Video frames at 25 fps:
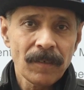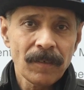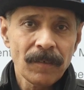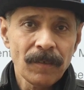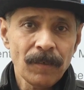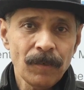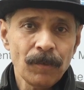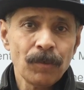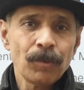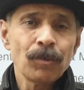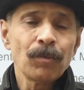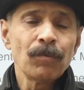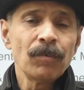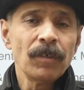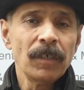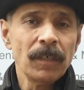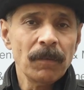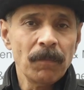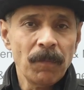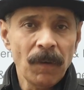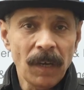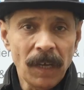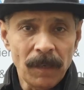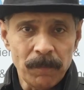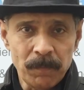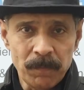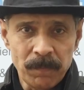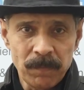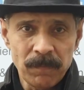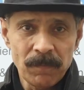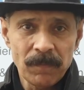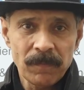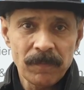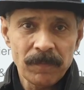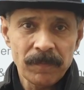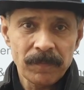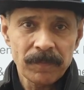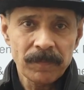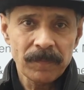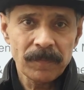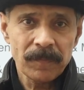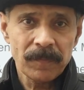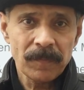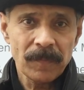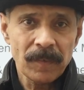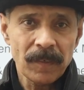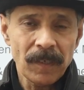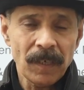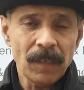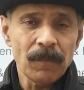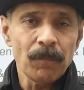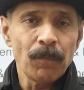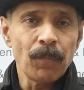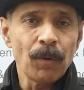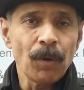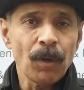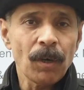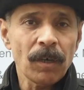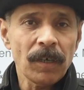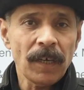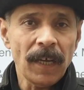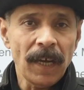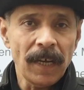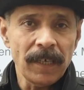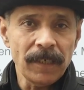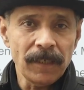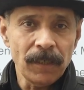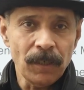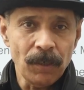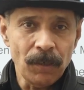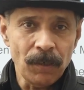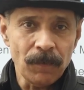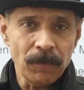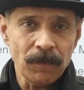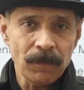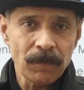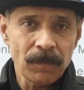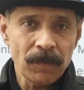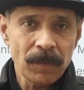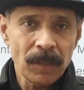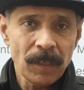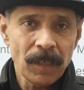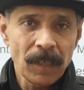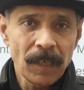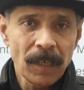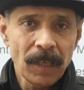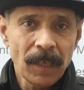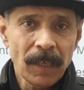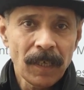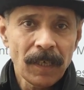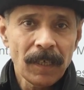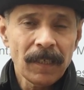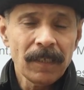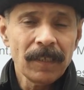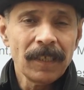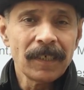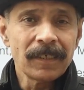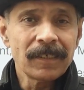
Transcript: you should develop a broad idea of the